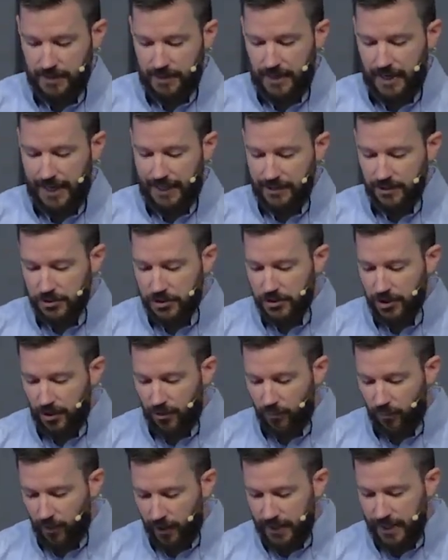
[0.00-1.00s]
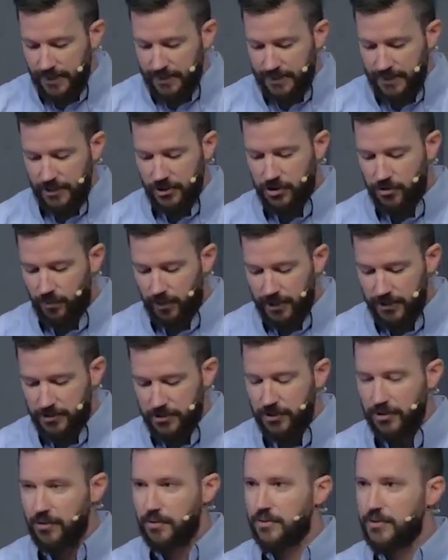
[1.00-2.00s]
And in Psalm 118
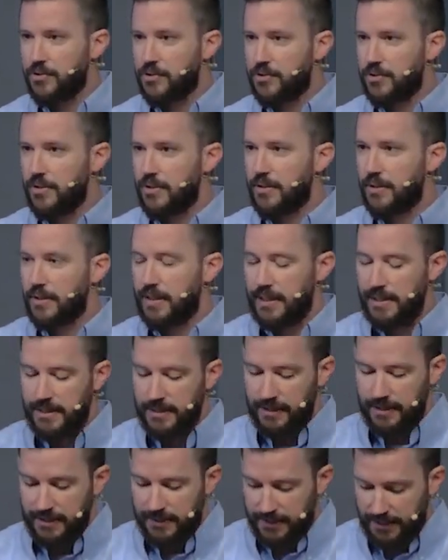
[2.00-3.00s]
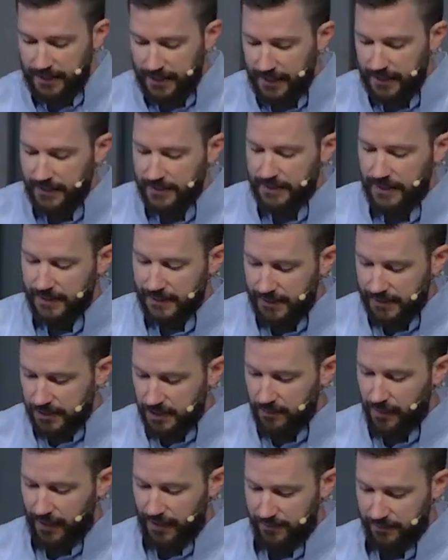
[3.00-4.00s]
22, he, this king says this
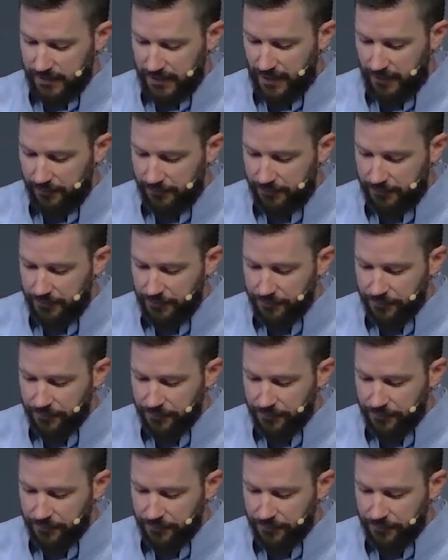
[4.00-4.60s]
about himself